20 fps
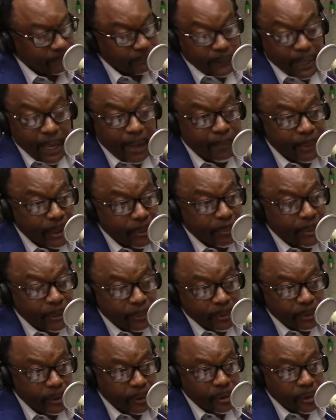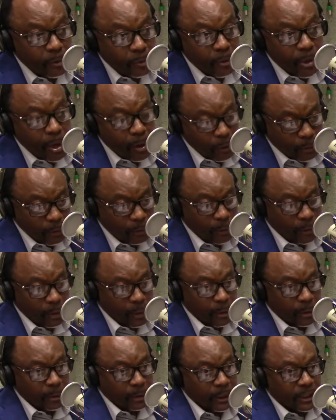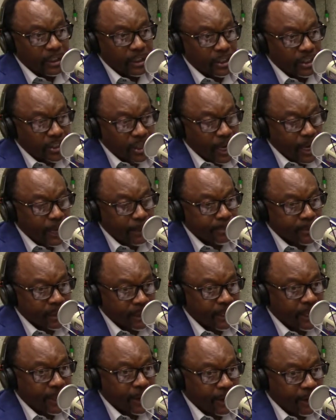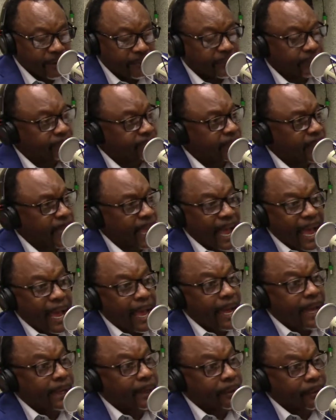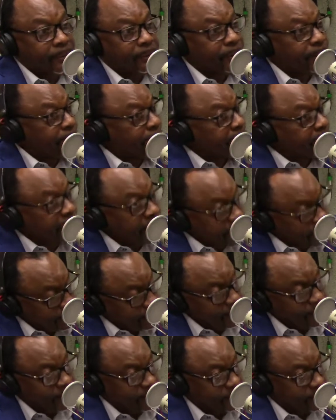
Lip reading: How many people do you know that the job took care of them? I don't know any.